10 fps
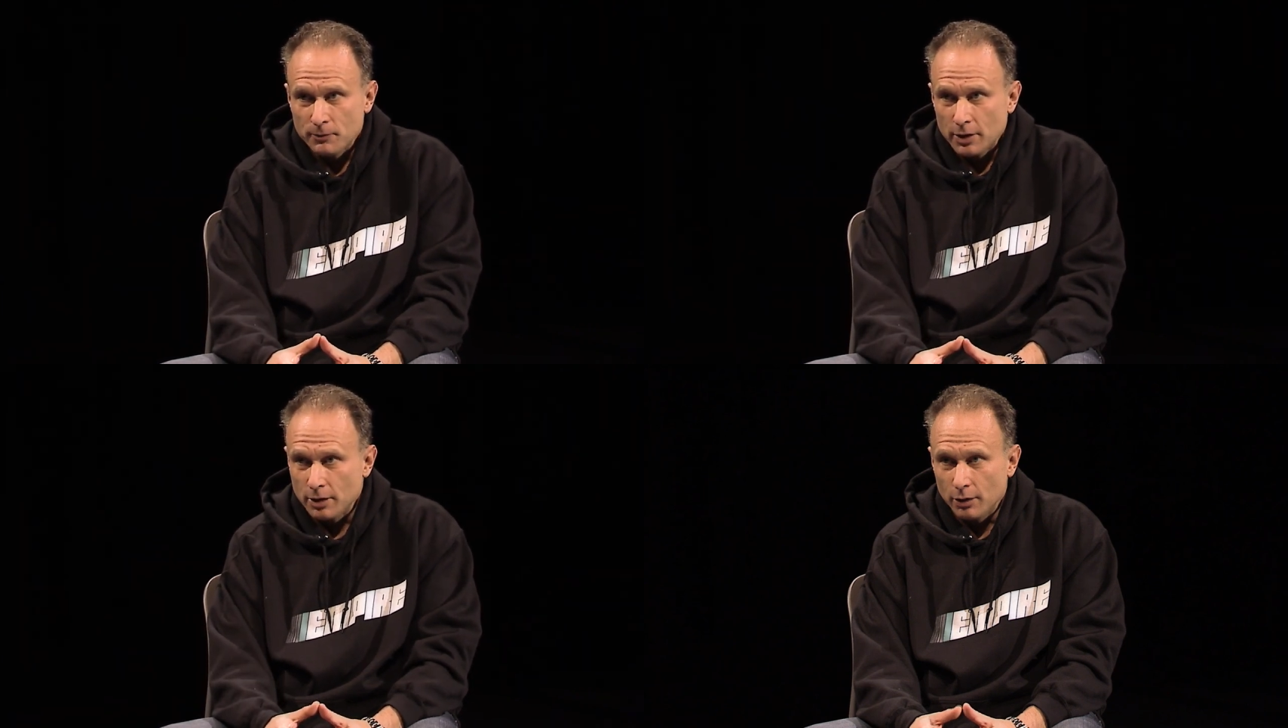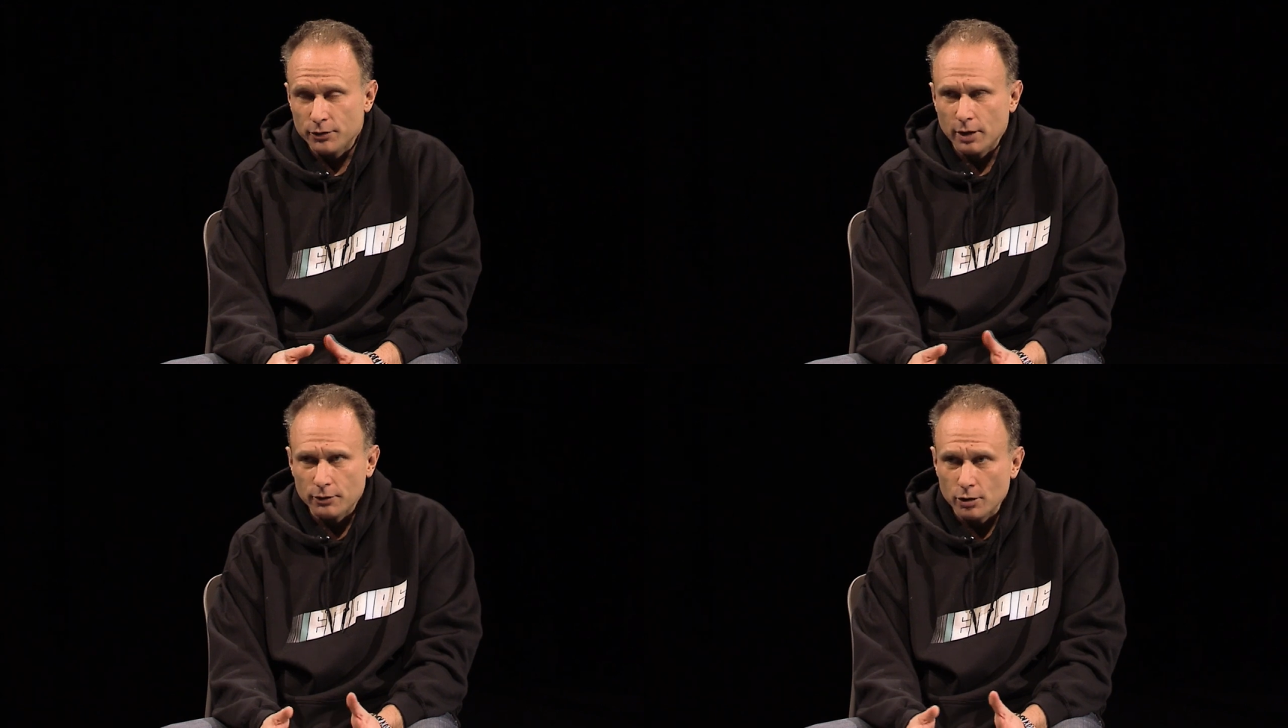you know, it's
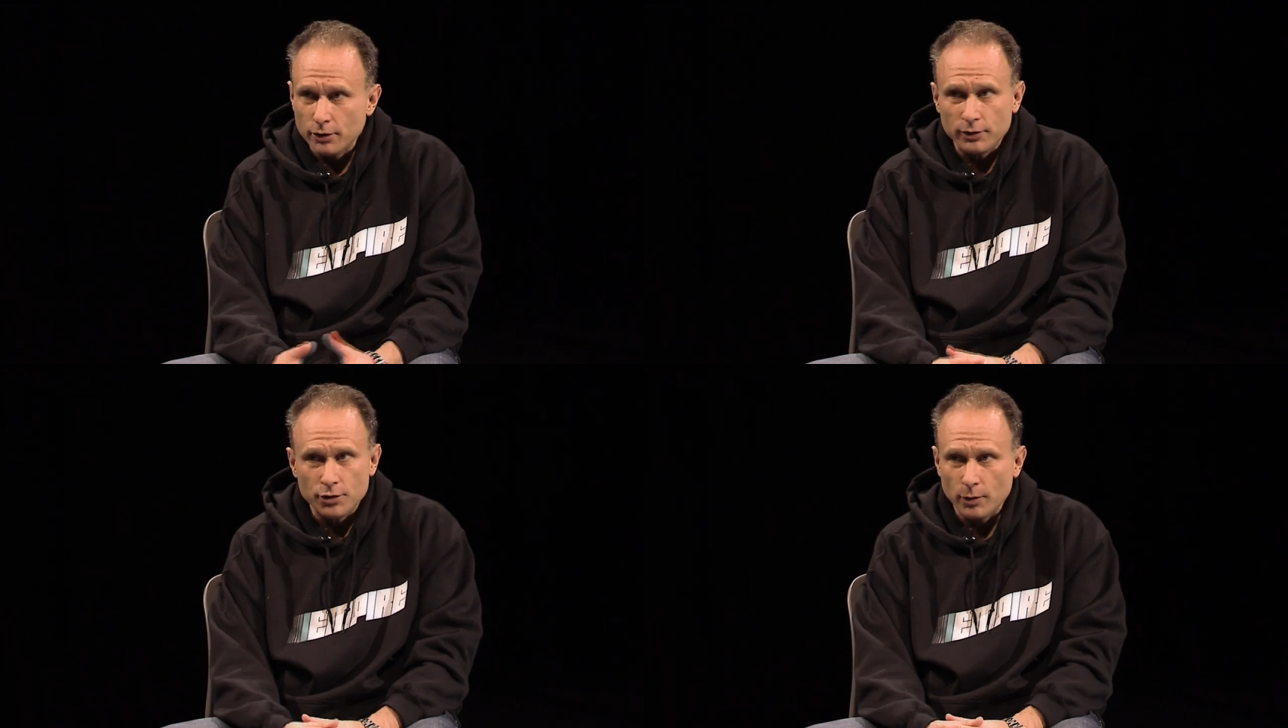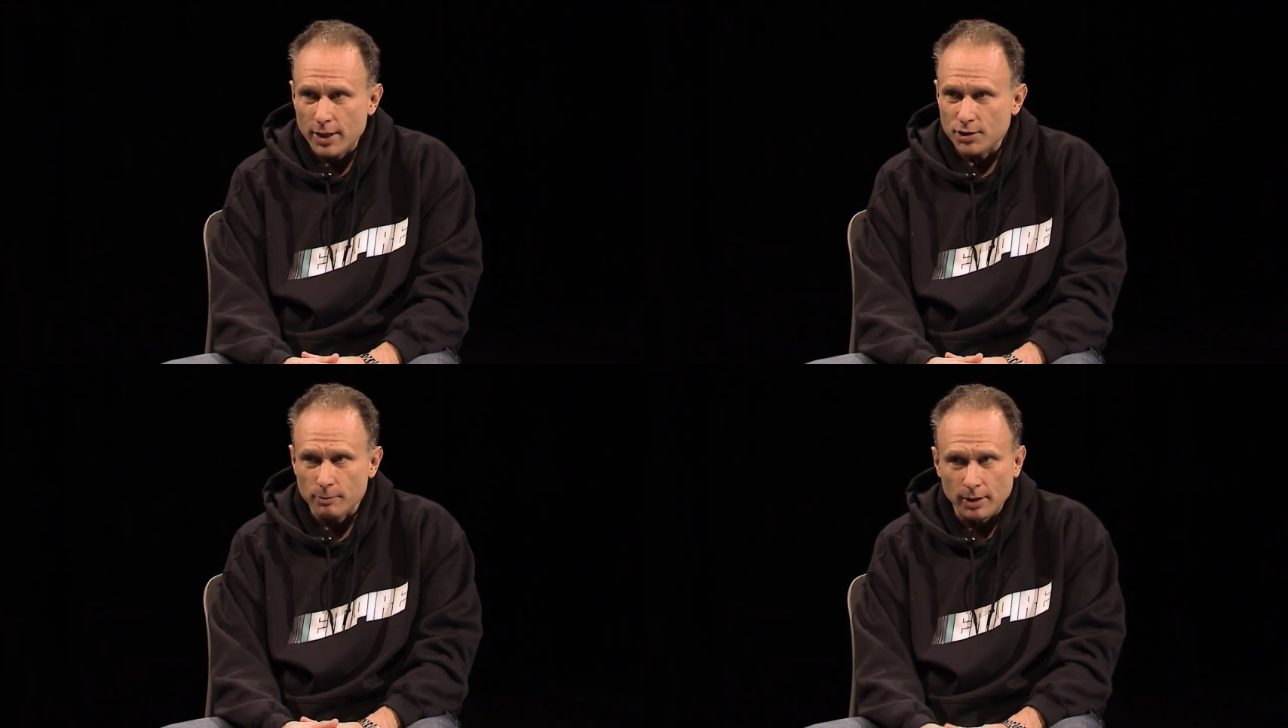a, it's a good
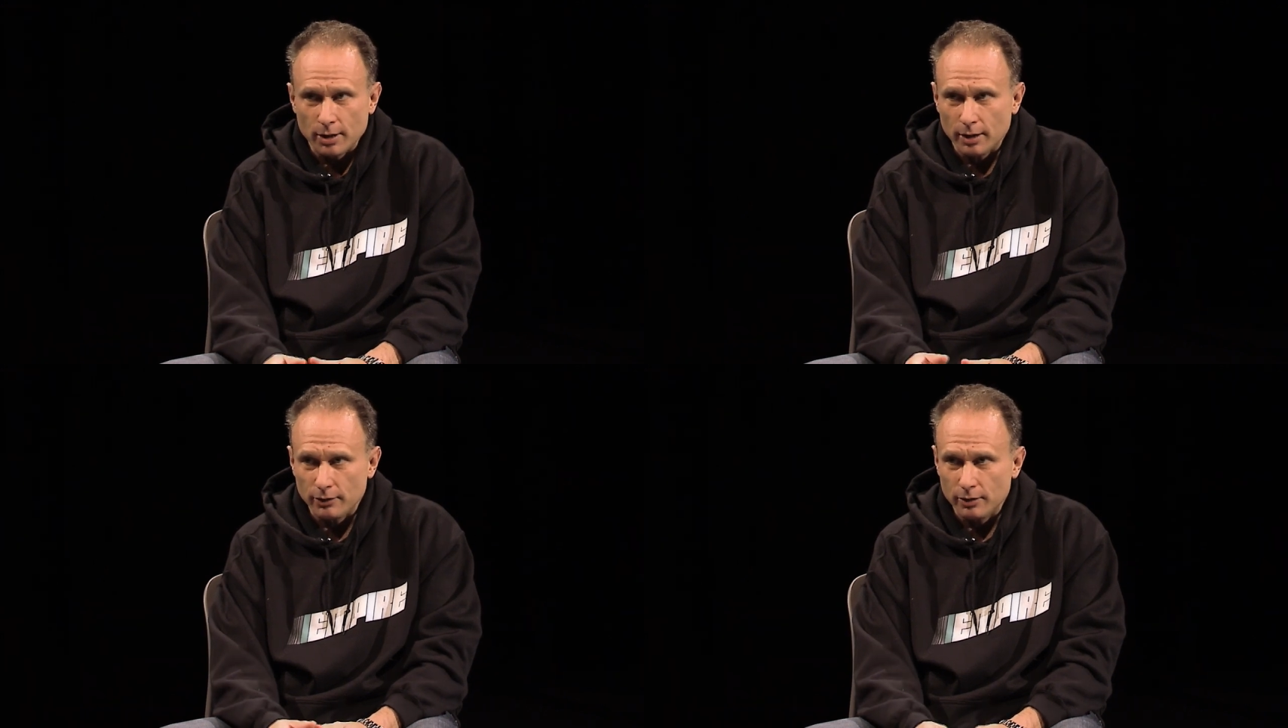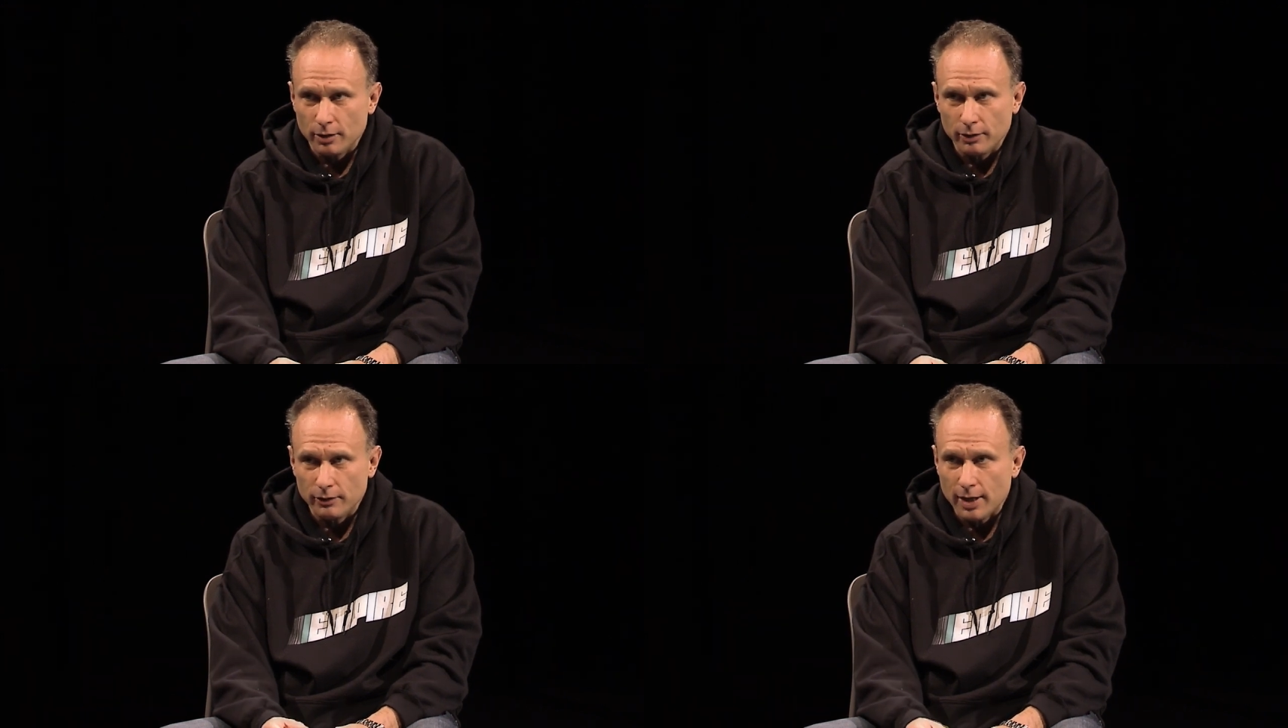situation because you
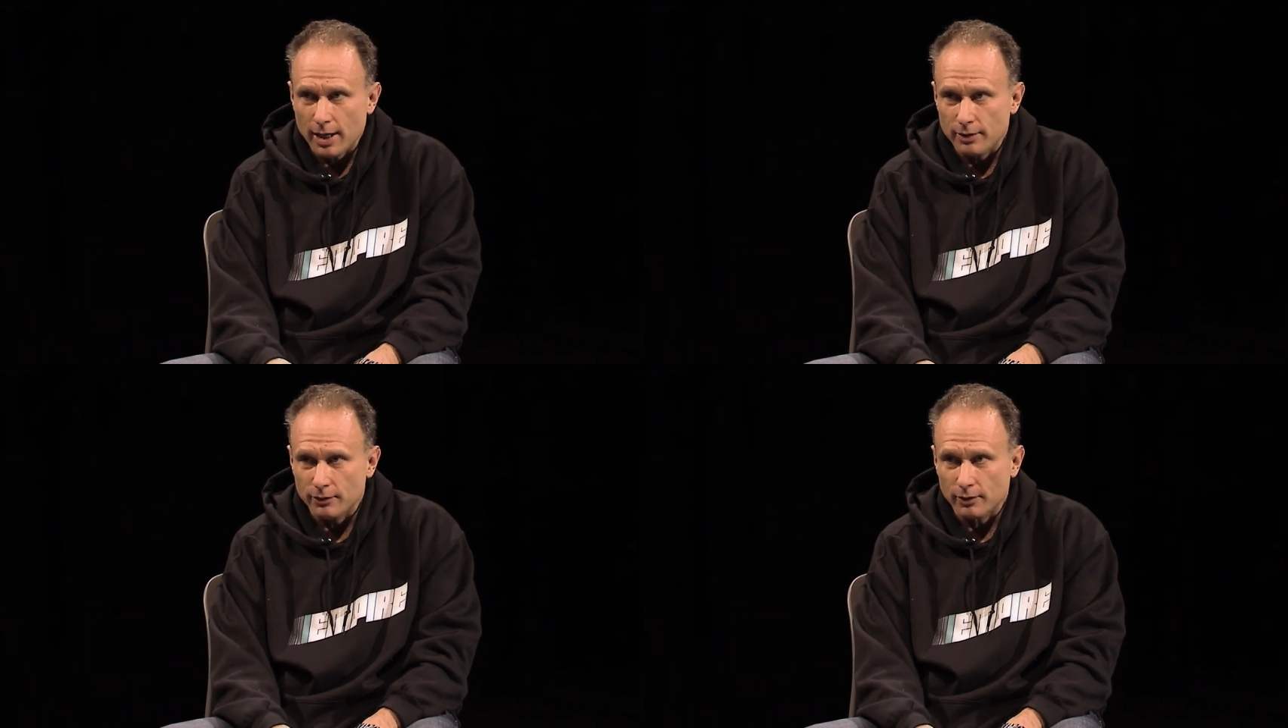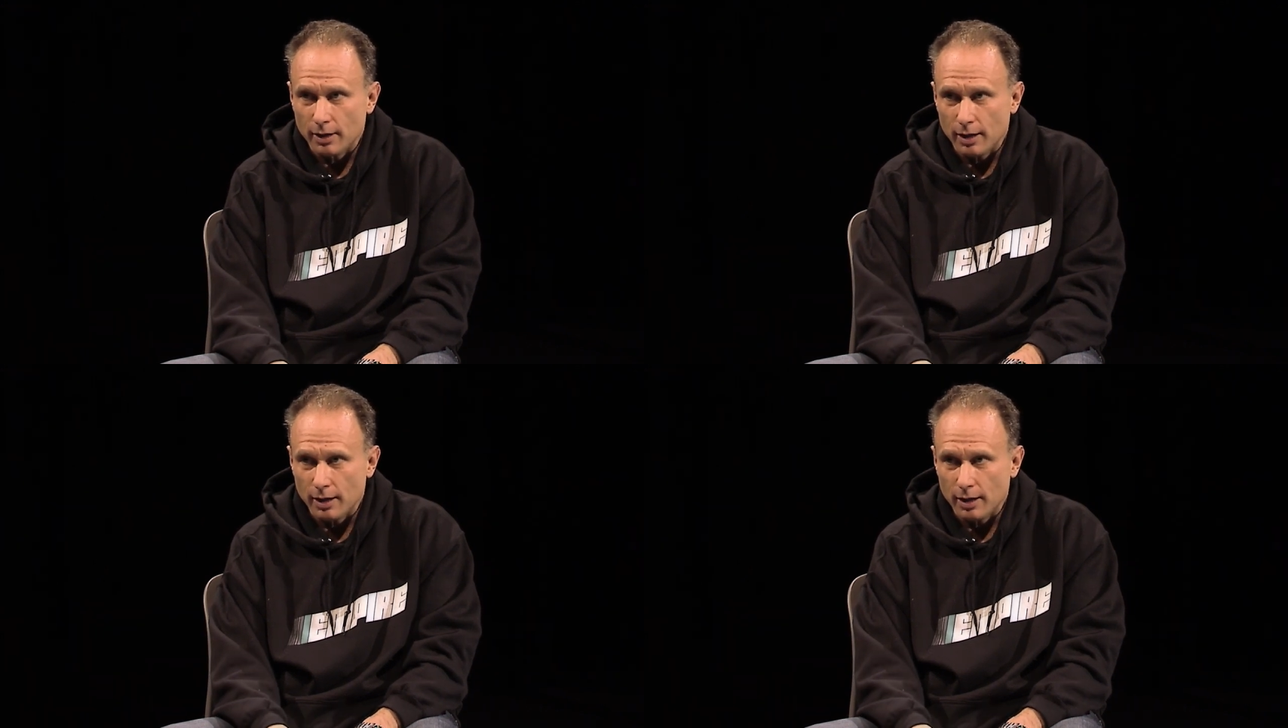know these guys.